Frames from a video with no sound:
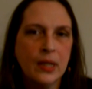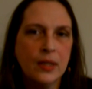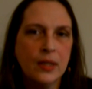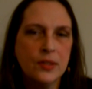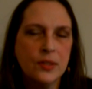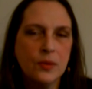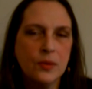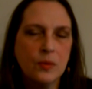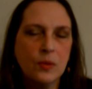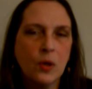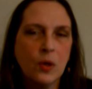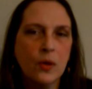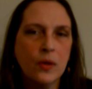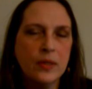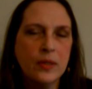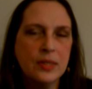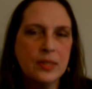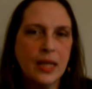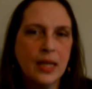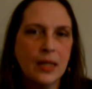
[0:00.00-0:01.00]
so go to
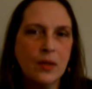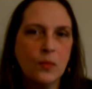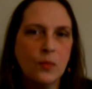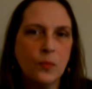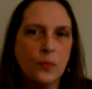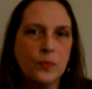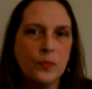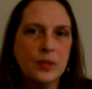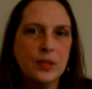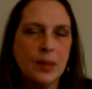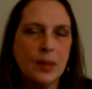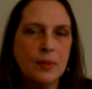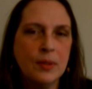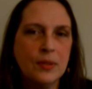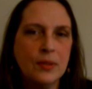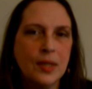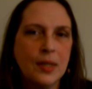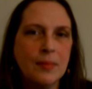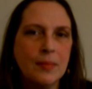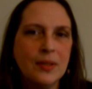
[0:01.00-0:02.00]
the site,
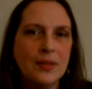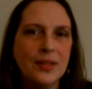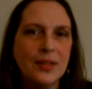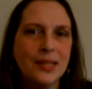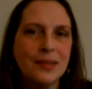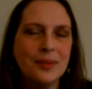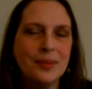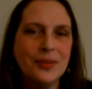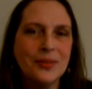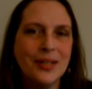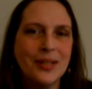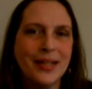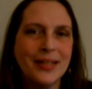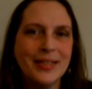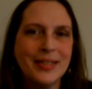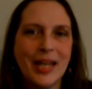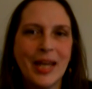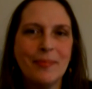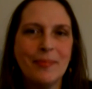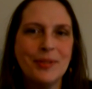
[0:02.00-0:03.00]

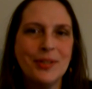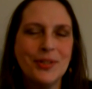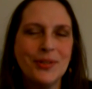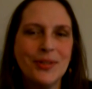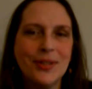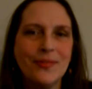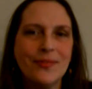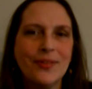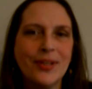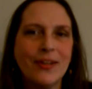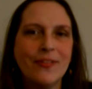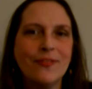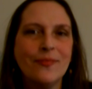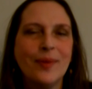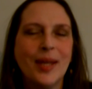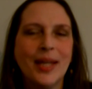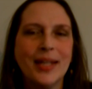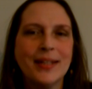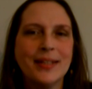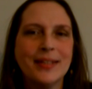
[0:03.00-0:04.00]

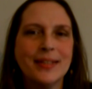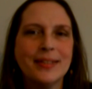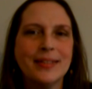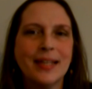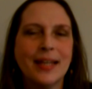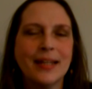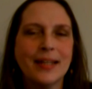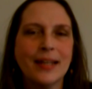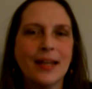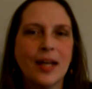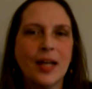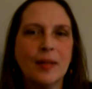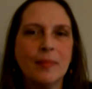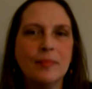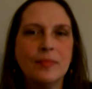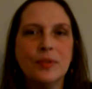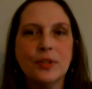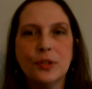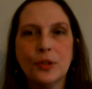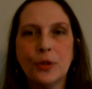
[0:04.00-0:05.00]
www.tapestryoflifemandalas.com
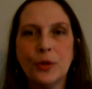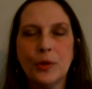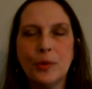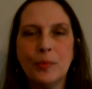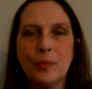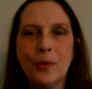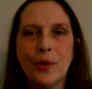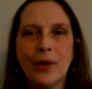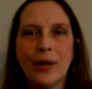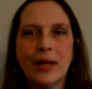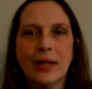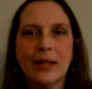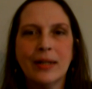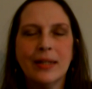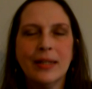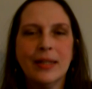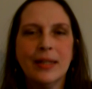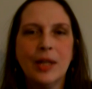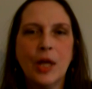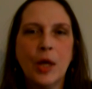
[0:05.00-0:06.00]
to learn more.
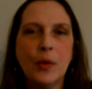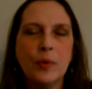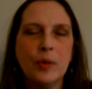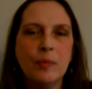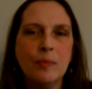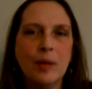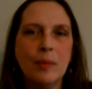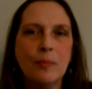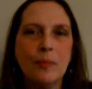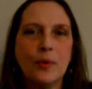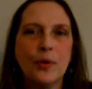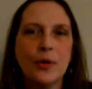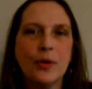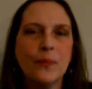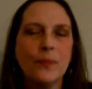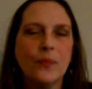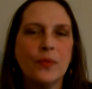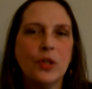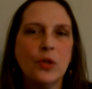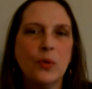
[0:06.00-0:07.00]
And remember,
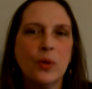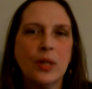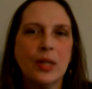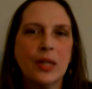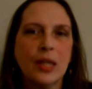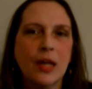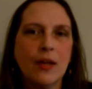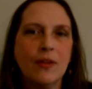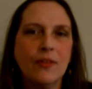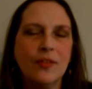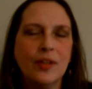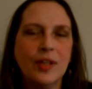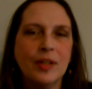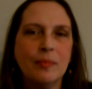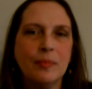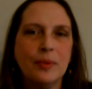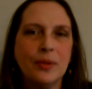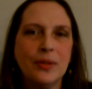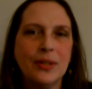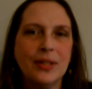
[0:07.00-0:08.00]
you are love and
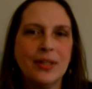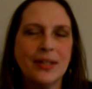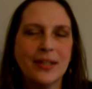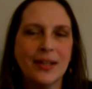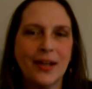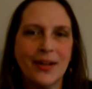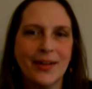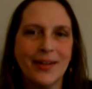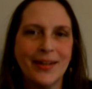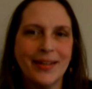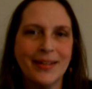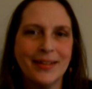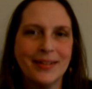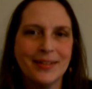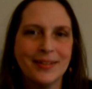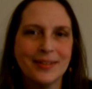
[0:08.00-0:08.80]
beauty incarnate.